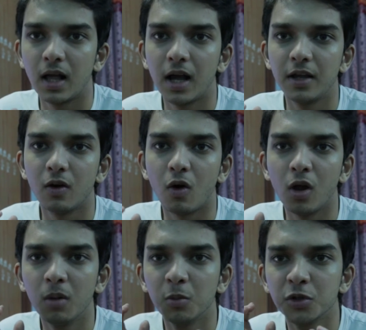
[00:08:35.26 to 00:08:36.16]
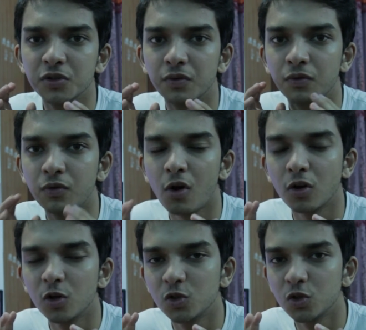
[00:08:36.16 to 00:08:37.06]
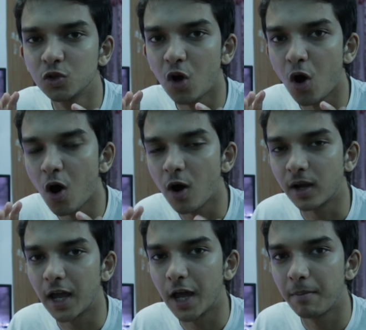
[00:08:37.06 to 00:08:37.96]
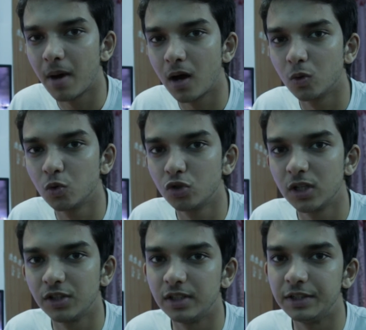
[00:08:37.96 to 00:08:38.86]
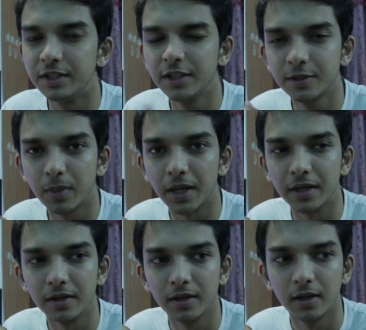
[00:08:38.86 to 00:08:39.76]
I almost forgot to talk about the display.